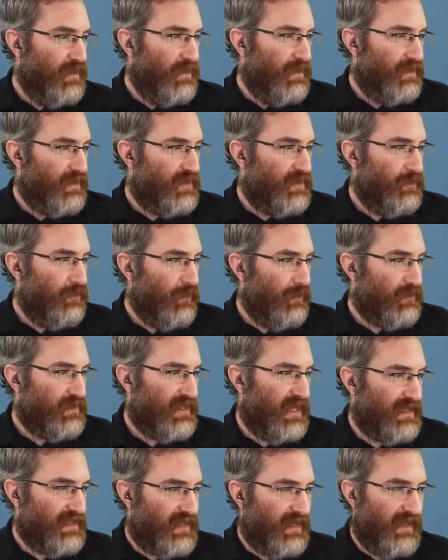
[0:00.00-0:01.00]
Stuart was
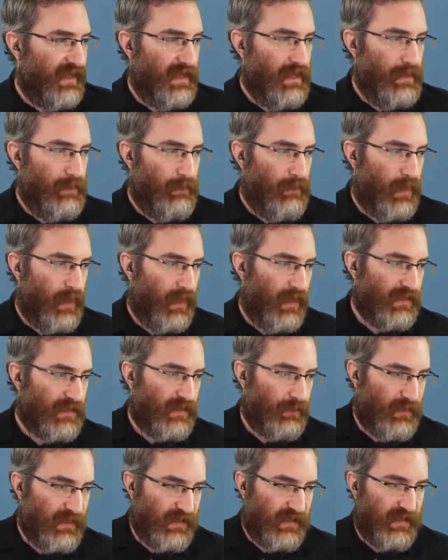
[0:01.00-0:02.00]
asking, any
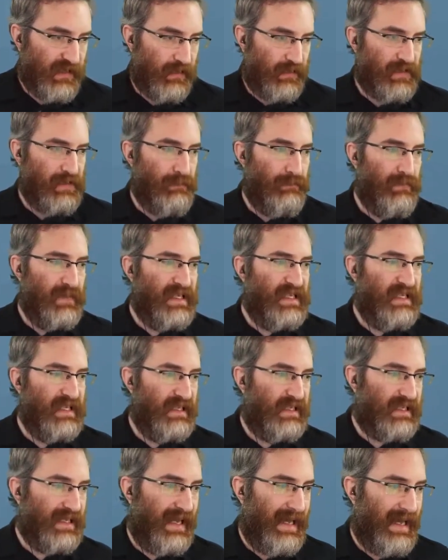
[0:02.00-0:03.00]
possibility on the
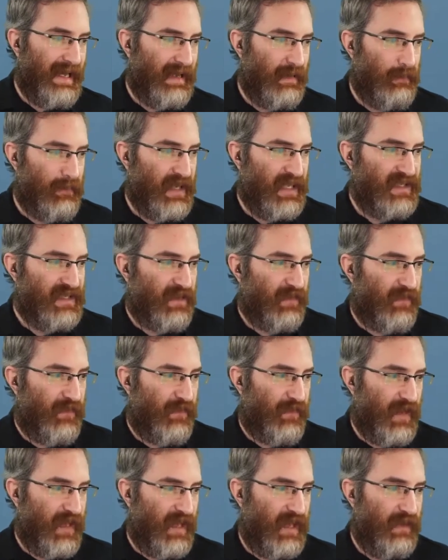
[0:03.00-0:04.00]
Mini to add a basic
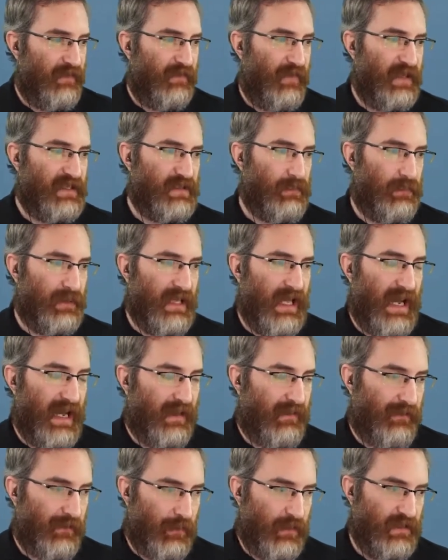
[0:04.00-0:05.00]
fade to
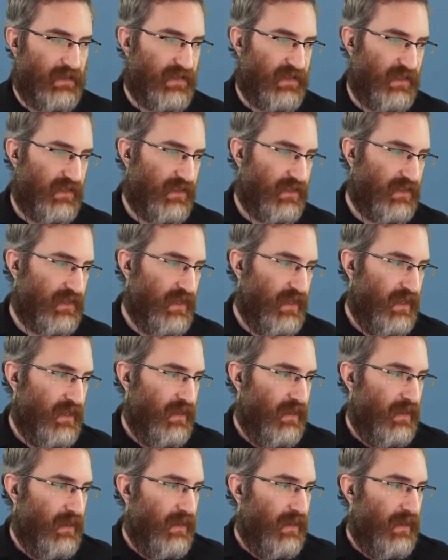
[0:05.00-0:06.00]
black, for instance?
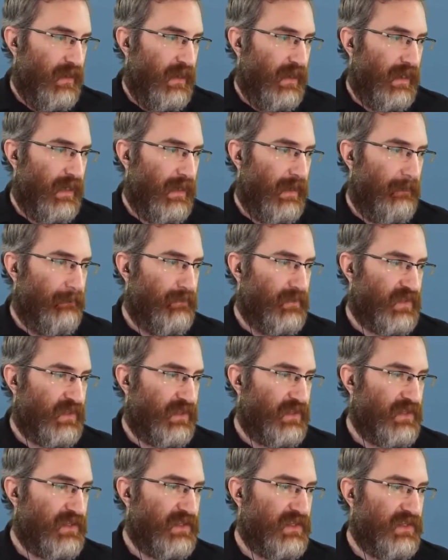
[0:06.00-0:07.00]
So
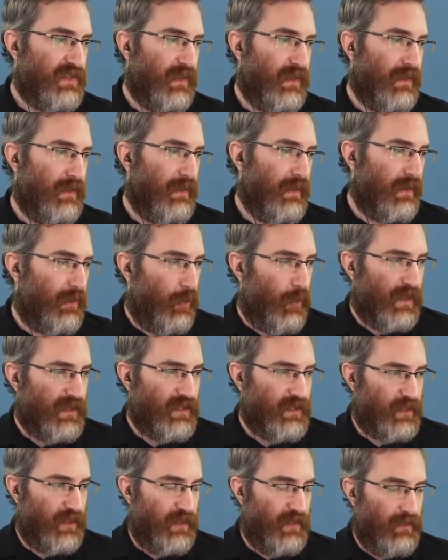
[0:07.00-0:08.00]
this is a
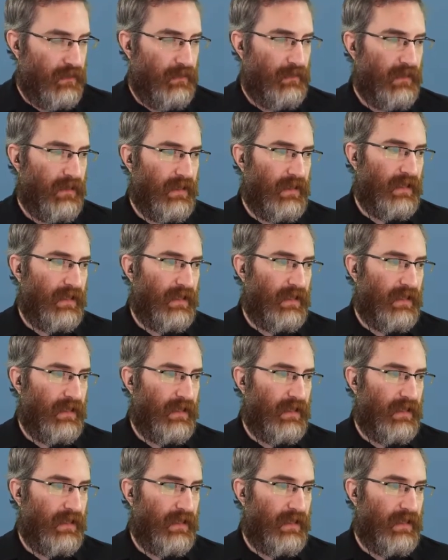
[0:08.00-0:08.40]
question